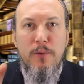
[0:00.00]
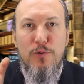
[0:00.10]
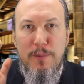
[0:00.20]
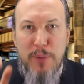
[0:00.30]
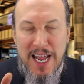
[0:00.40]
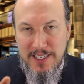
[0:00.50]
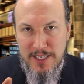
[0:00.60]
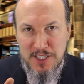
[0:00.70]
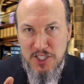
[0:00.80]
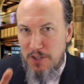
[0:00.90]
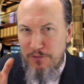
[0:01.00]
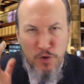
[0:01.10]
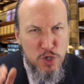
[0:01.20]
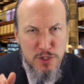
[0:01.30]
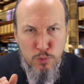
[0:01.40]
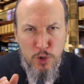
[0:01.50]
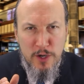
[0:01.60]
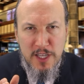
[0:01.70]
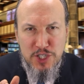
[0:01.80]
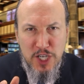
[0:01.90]
Repentance. The first
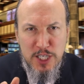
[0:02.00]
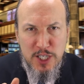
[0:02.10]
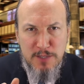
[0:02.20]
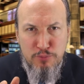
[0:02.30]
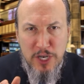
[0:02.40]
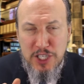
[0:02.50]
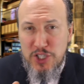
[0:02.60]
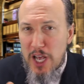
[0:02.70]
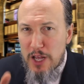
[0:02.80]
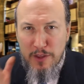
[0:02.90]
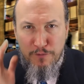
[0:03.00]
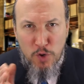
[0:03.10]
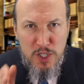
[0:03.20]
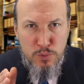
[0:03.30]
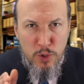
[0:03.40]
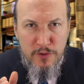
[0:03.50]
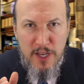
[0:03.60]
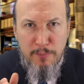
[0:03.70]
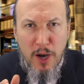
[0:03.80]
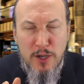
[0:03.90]
word that Jesus preached, the first word
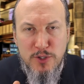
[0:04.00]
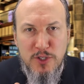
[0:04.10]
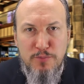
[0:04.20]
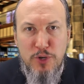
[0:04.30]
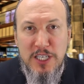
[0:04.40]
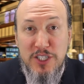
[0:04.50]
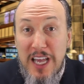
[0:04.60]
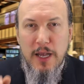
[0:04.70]
the apostles preached.